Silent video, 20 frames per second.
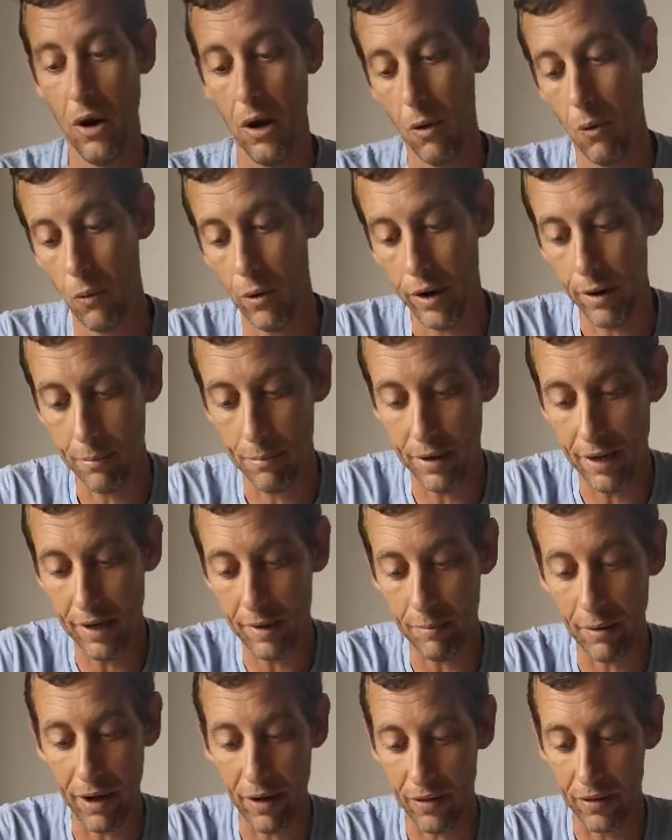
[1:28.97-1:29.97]
What I mean
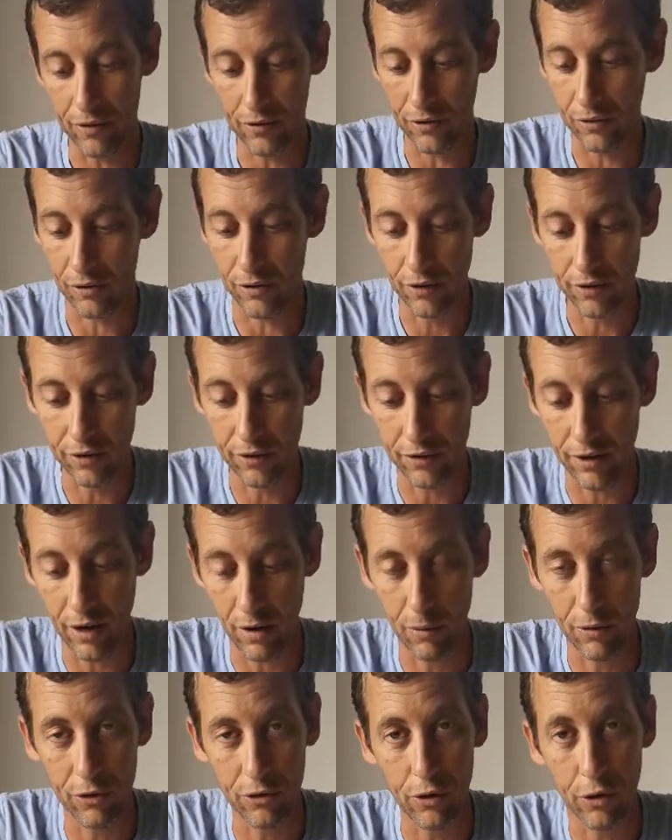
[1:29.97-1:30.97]
by this is how
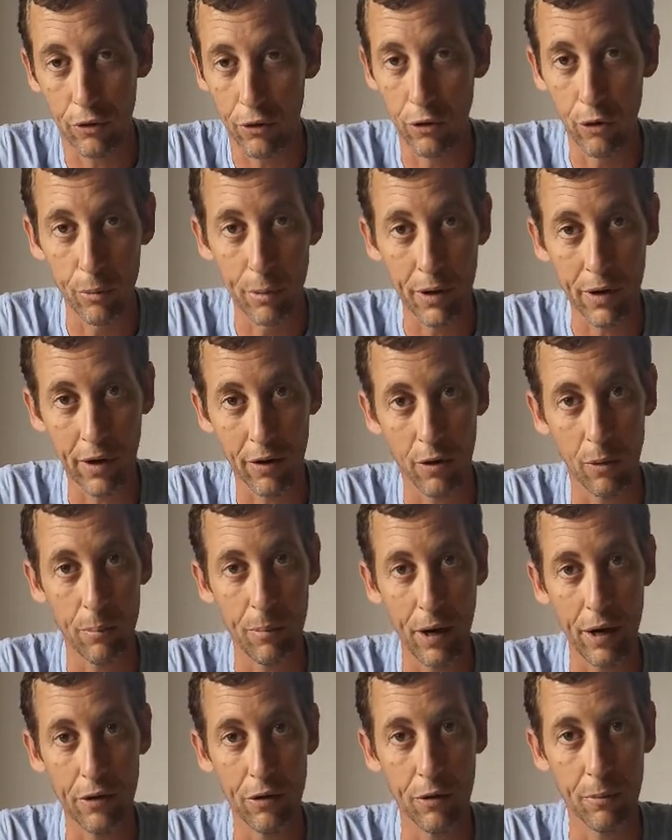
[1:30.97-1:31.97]
we start grouping our
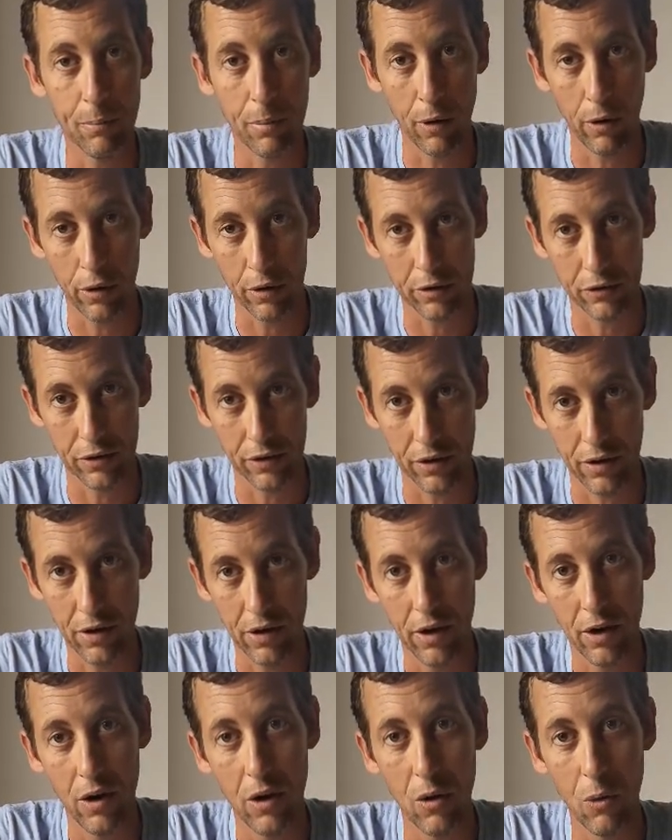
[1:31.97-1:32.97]
companion planting.
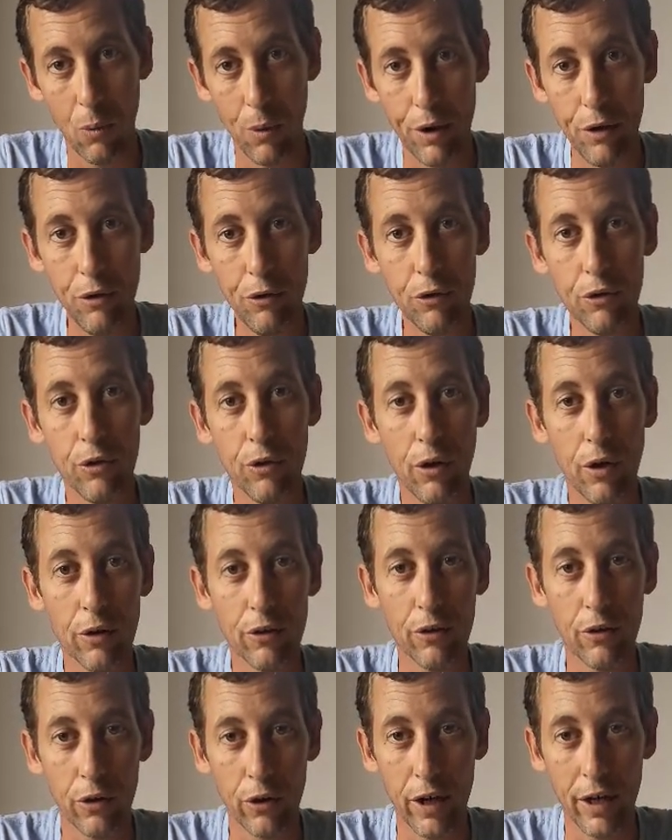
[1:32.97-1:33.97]
When you
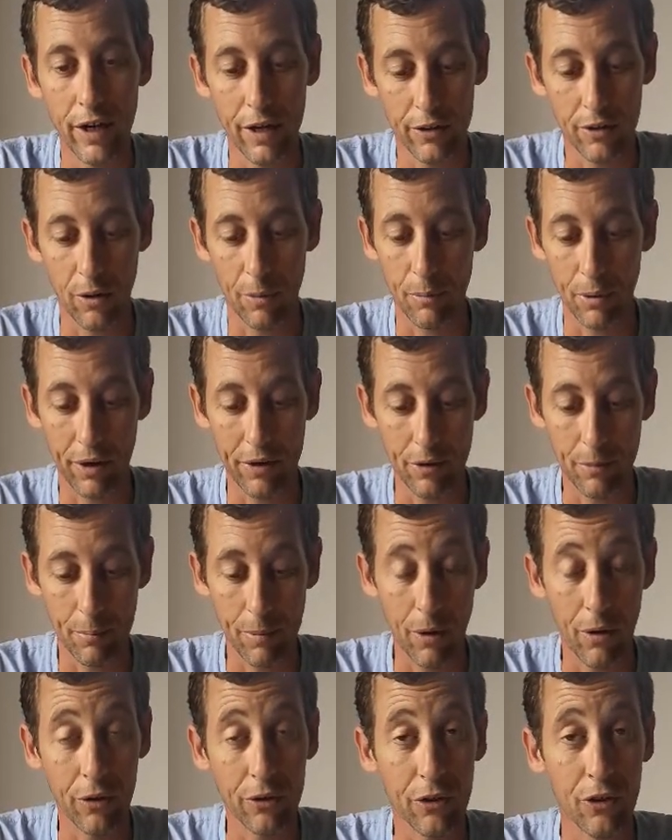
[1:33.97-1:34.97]
start looking at companion
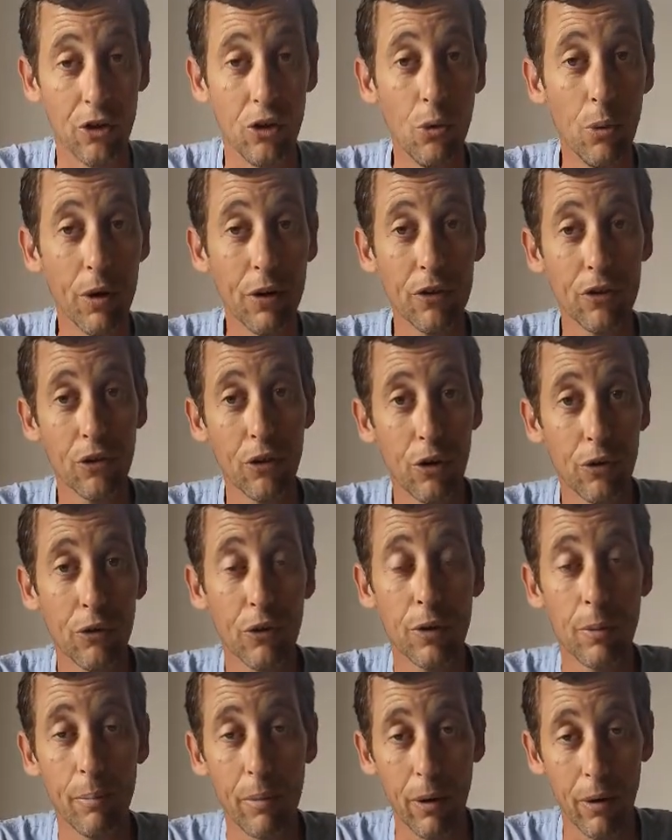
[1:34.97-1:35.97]
planting, you want to start with
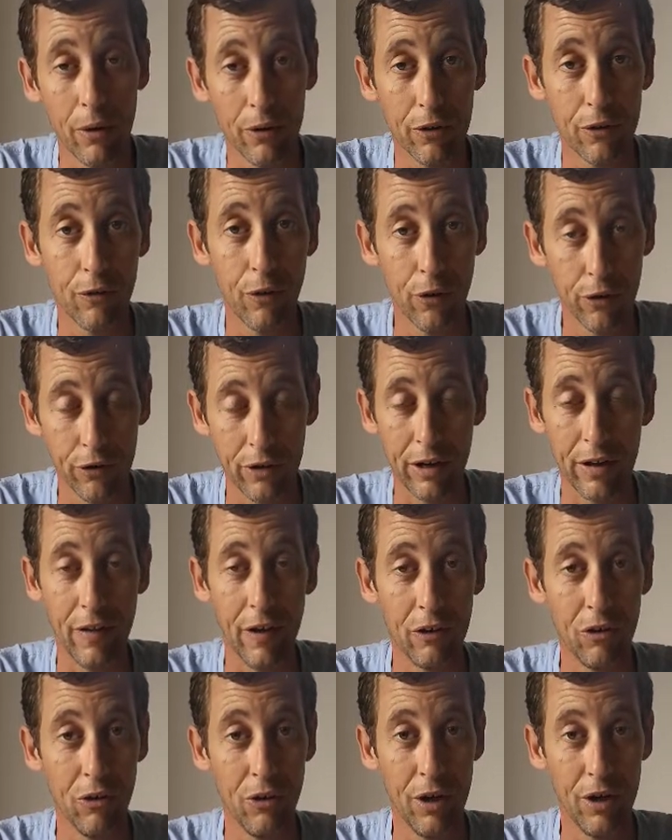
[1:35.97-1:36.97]
the plants firstly
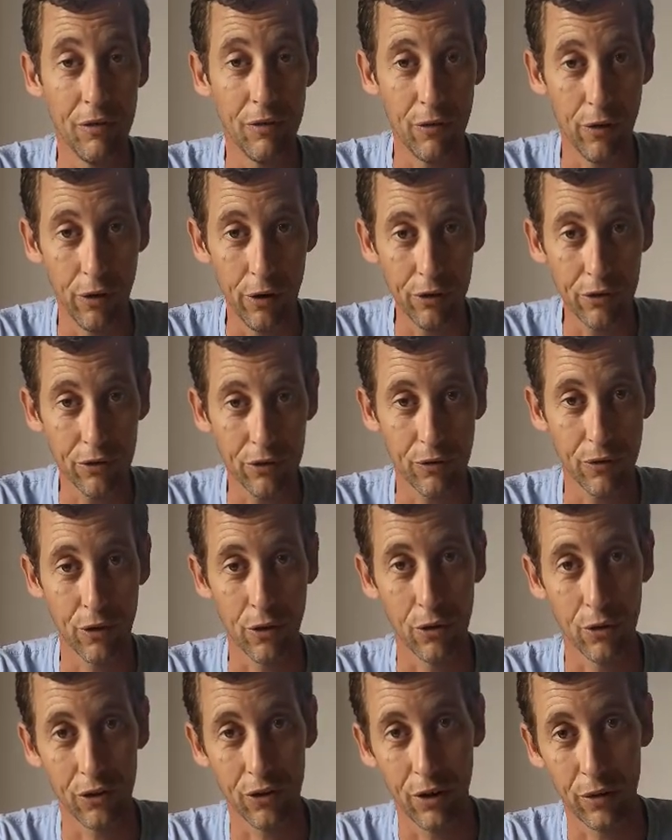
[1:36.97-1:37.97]
that you eat first for
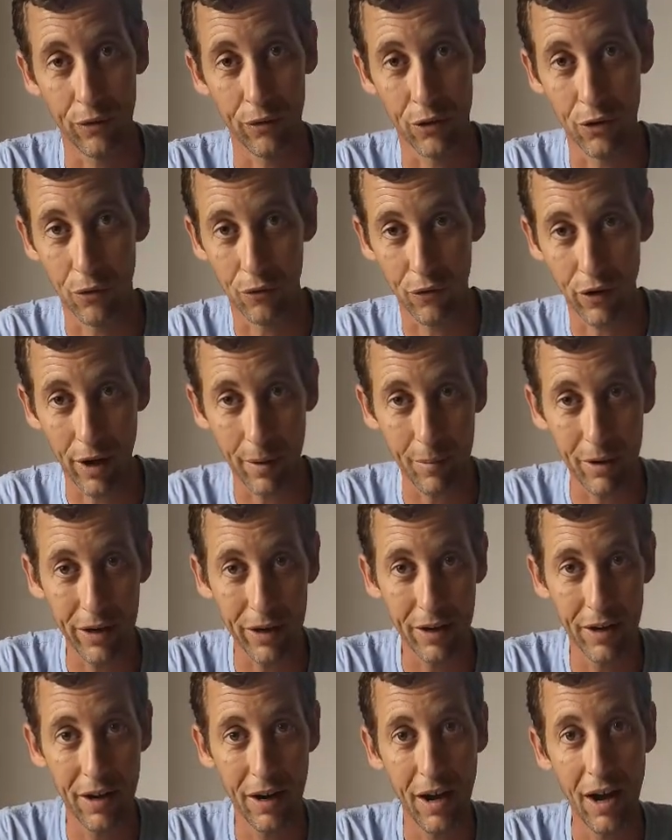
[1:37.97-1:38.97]
yourself and your
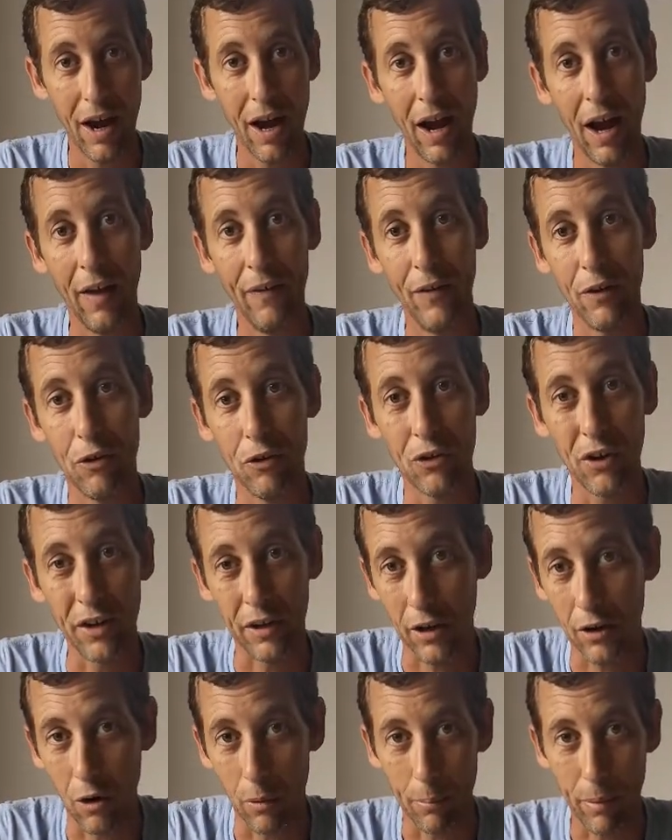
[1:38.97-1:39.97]
family. And then you take
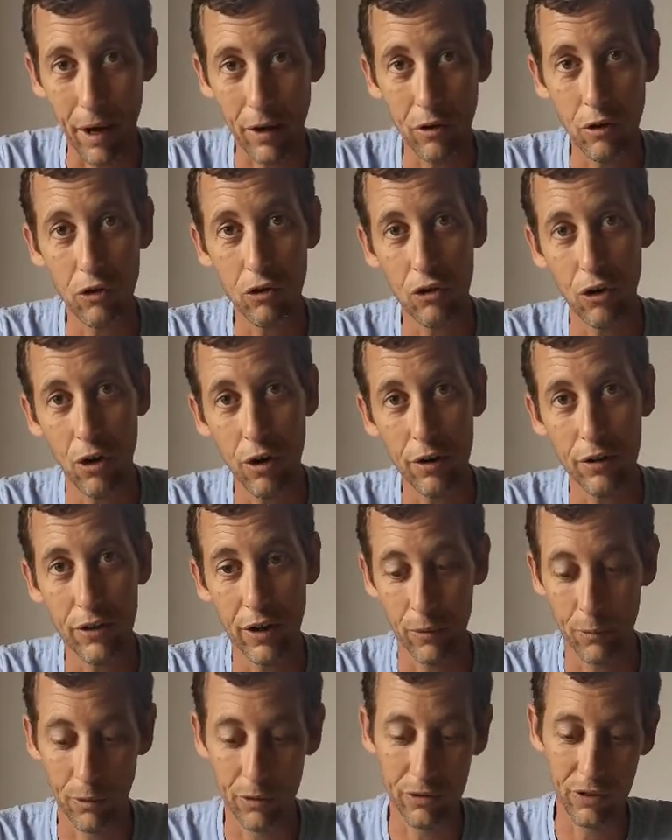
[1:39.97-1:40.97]
a companion chart,
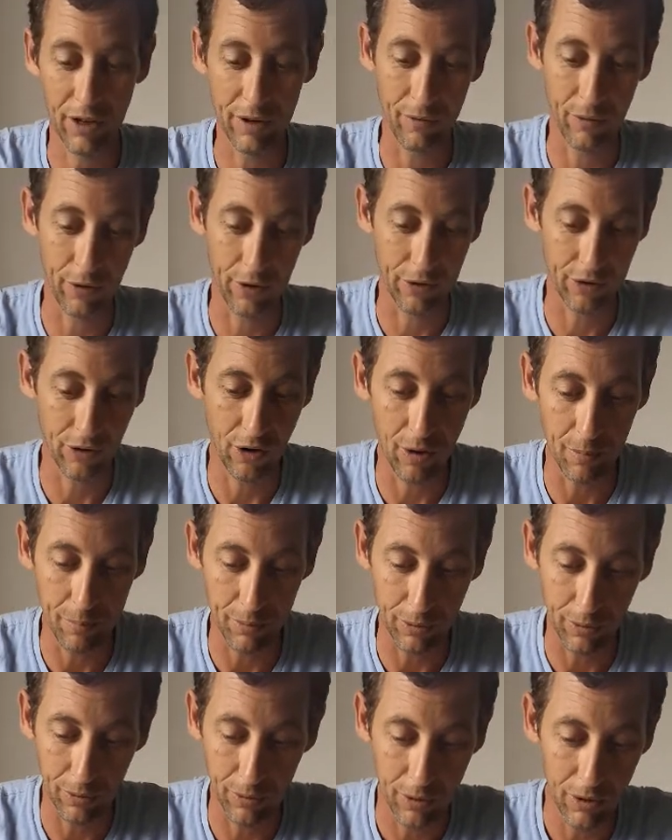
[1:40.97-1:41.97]
and we'll take, for
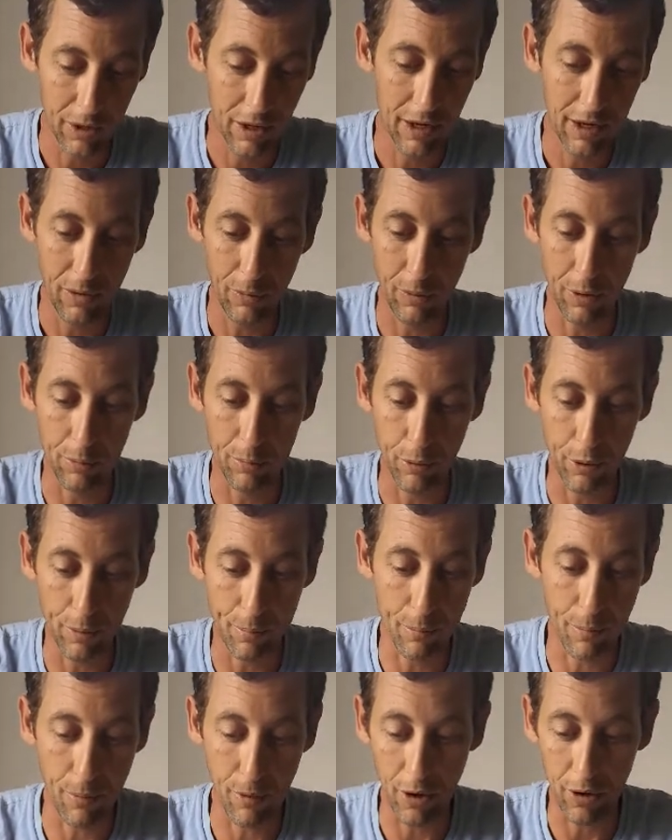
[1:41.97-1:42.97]
example, we'd put a
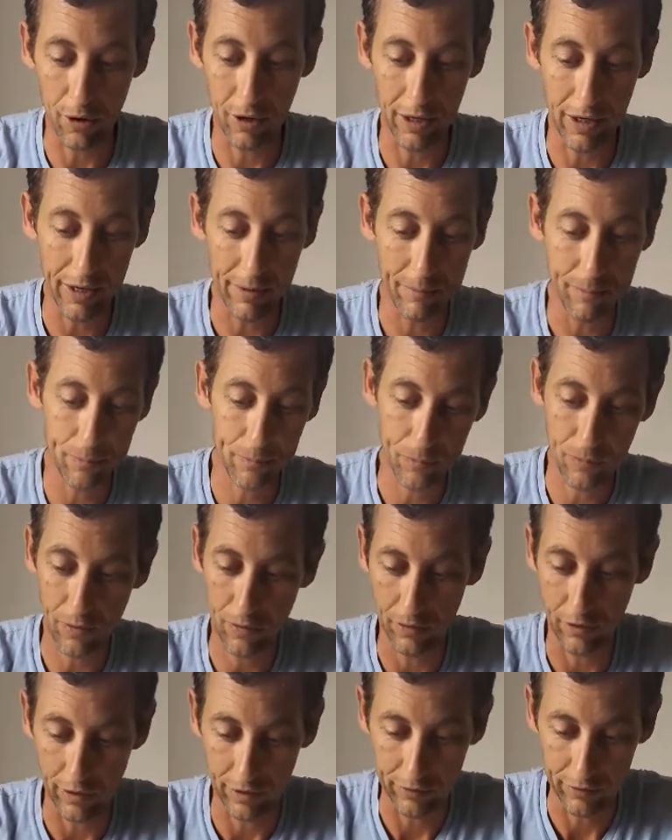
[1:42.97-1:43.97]
broccoli.
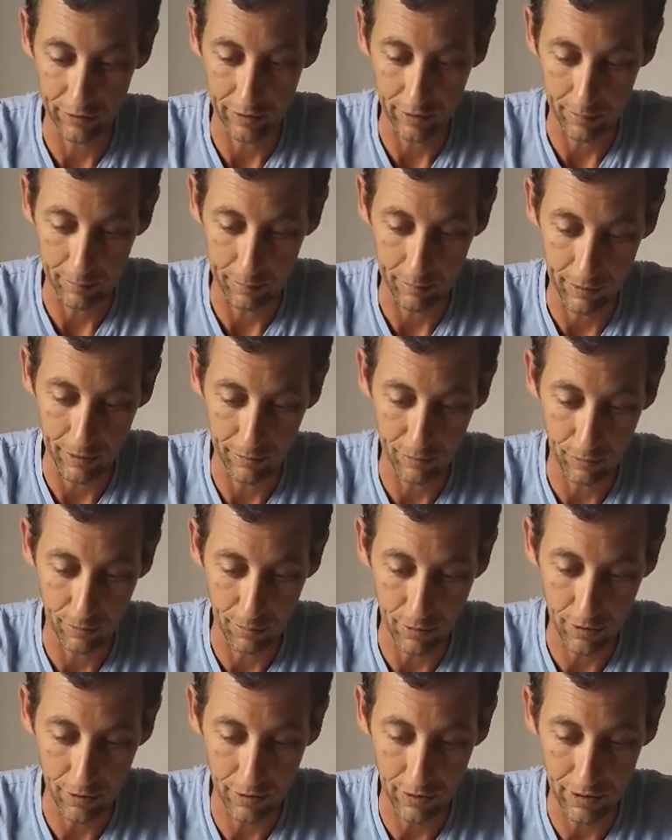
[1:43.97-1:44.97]
So let's say B for
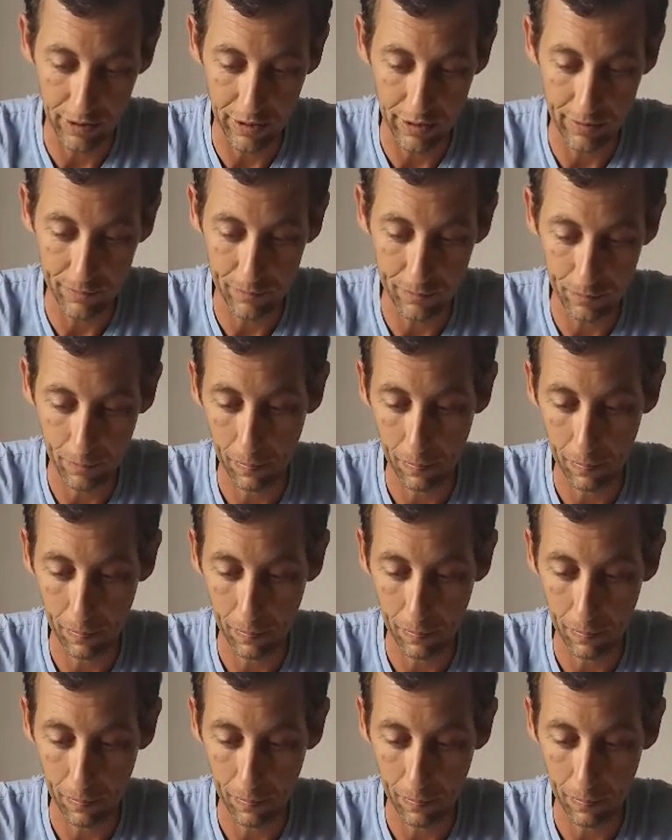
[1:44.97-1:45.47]
broccoli.